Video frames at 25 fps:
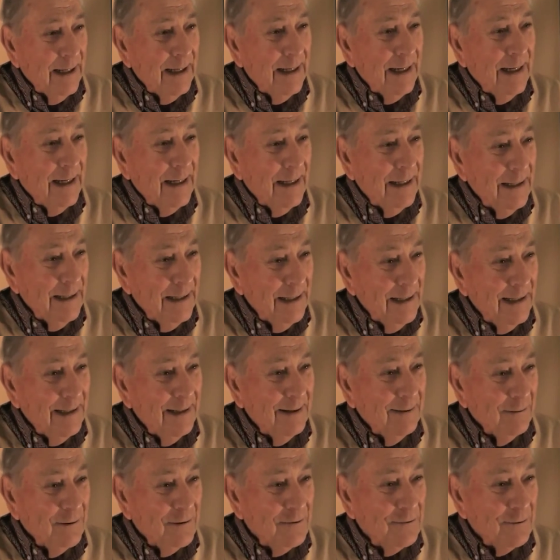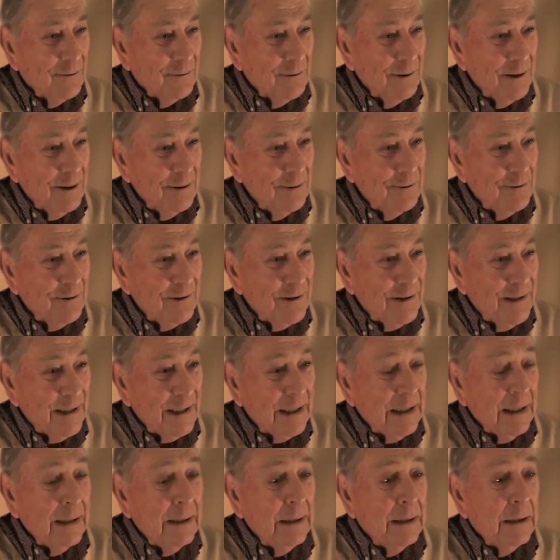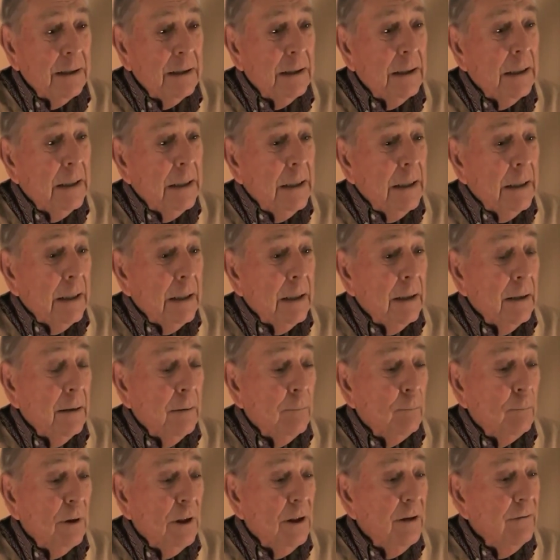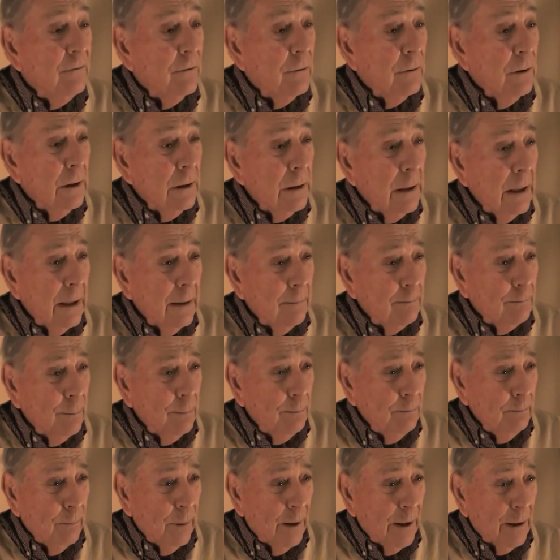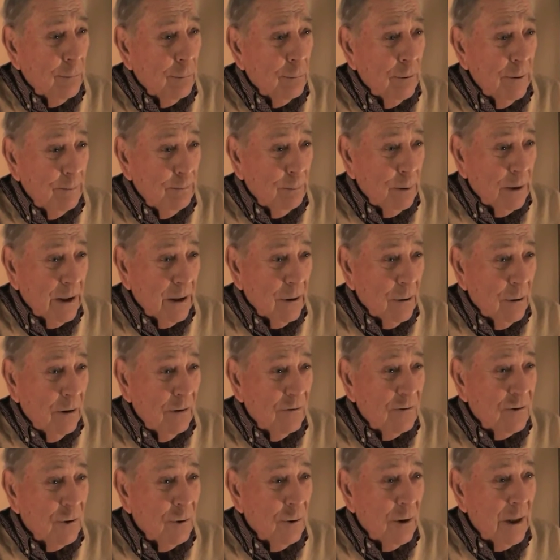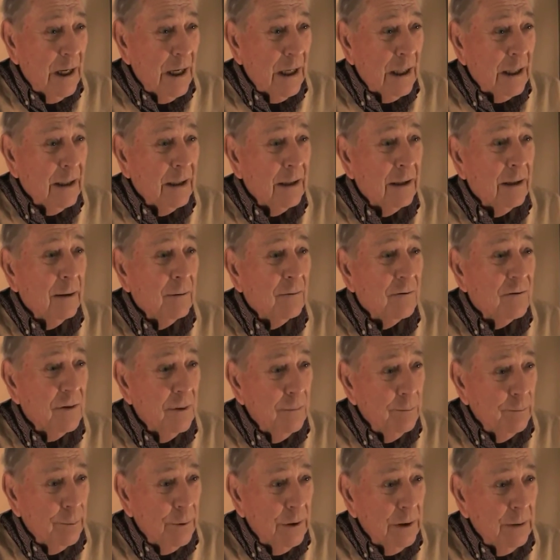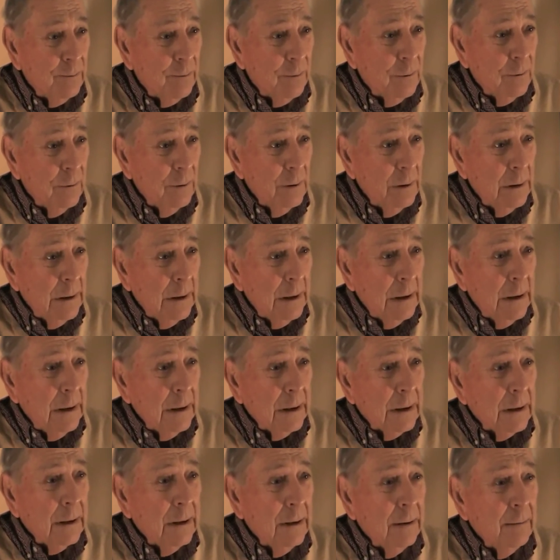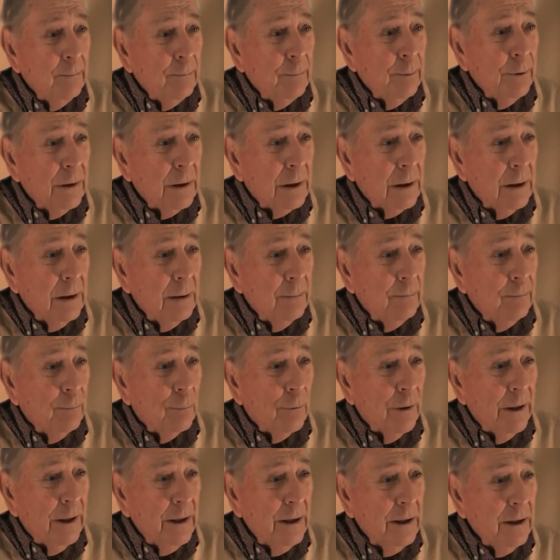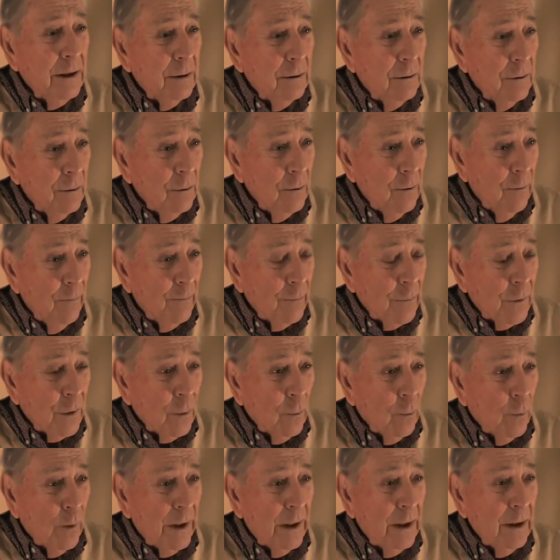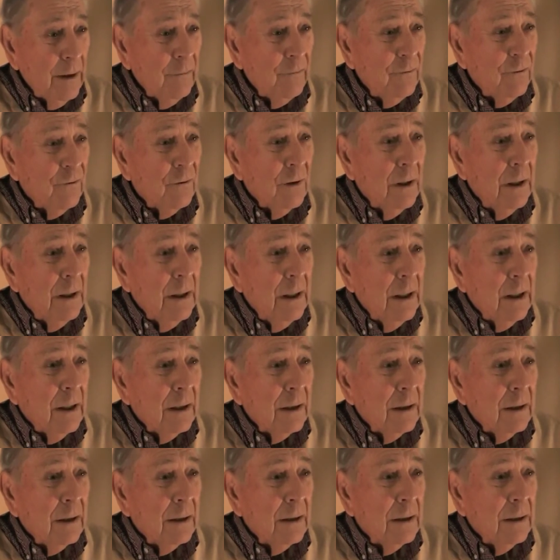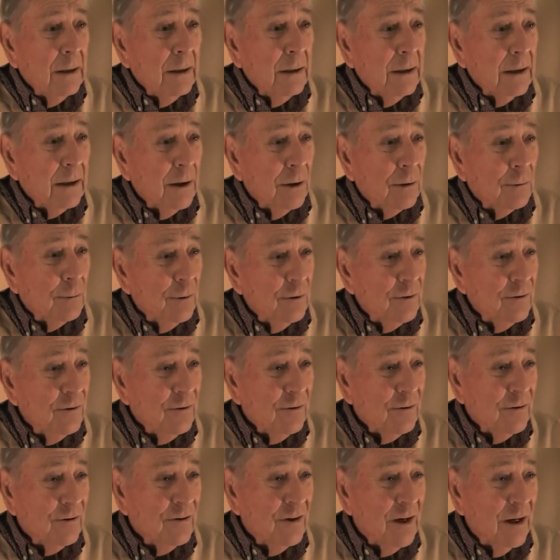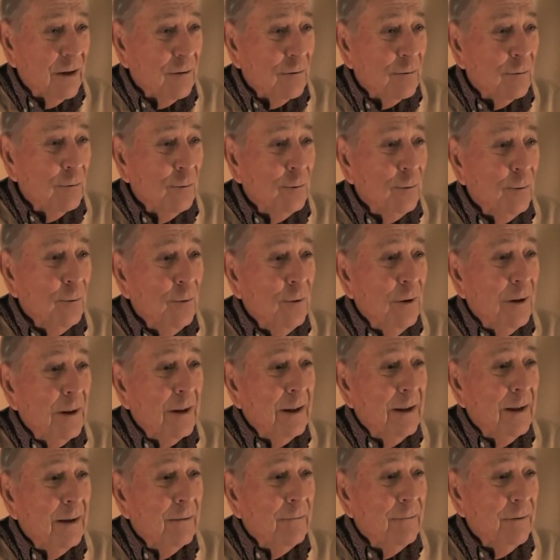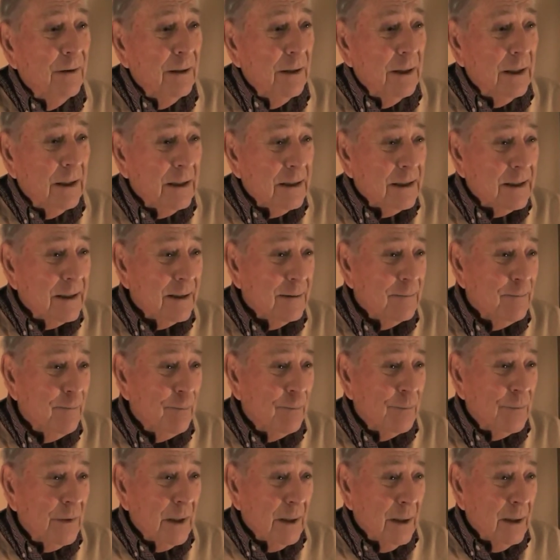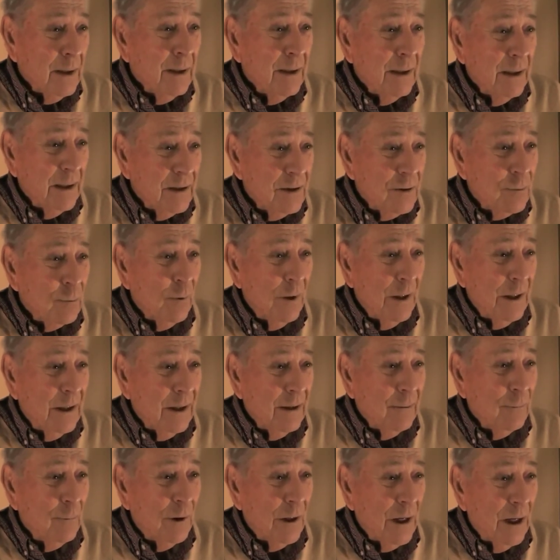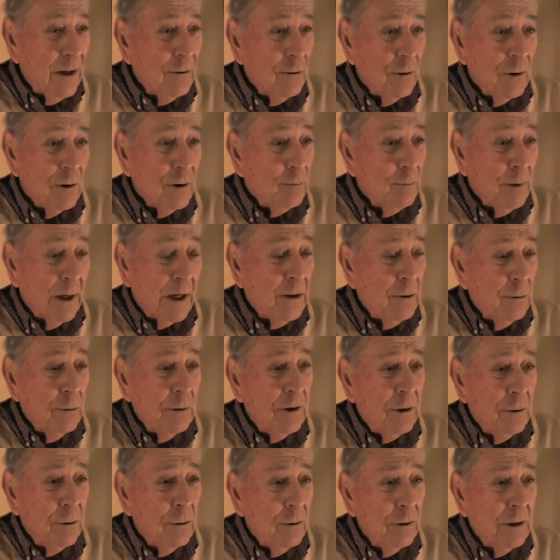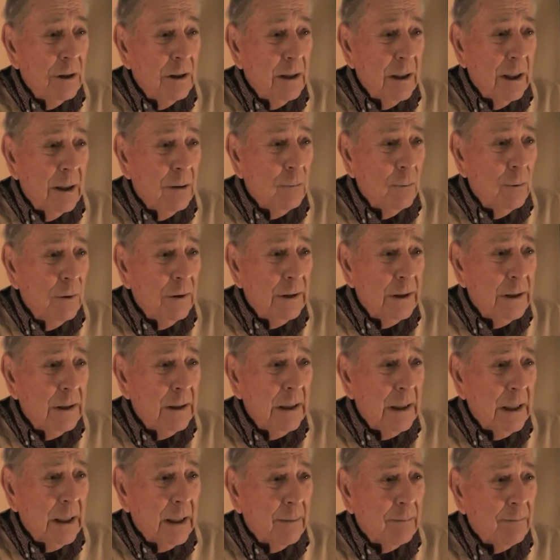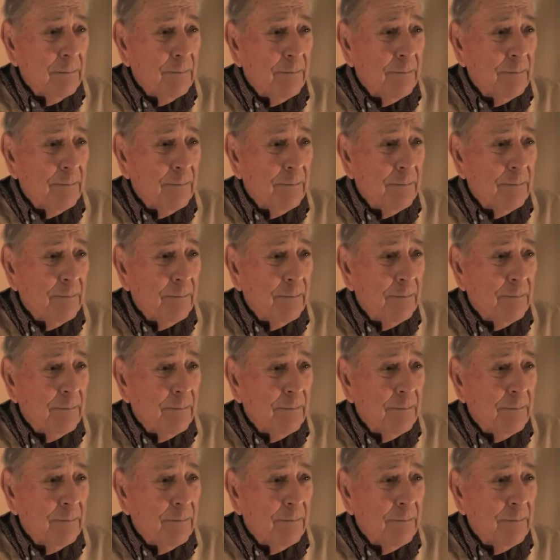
And it was very interesting. And believe it or not, by Ripley also had it that some people can pick up radio waves like a crystal set through fillings, and that's what I heard. But I only heard it at one time.